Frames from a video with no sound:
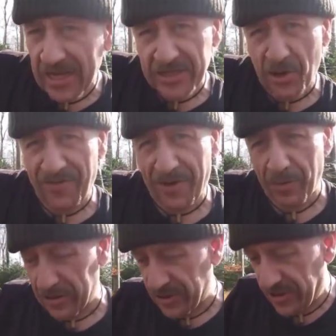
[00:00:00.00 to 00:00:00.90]
so if I
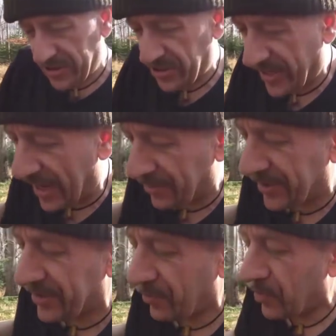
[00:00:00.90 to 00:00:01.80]
was to
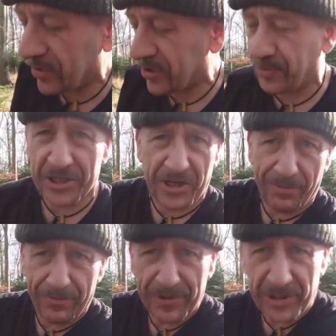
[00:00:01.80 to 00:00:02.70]
carry the water, which
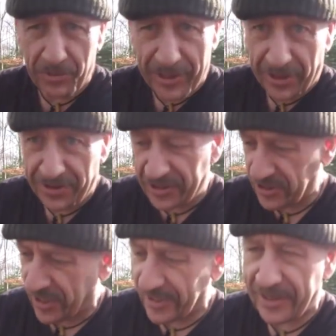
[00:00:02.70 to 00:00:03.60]
I'm totally
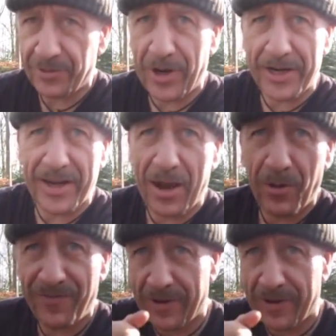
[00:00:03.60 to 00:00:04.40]
undecided right now,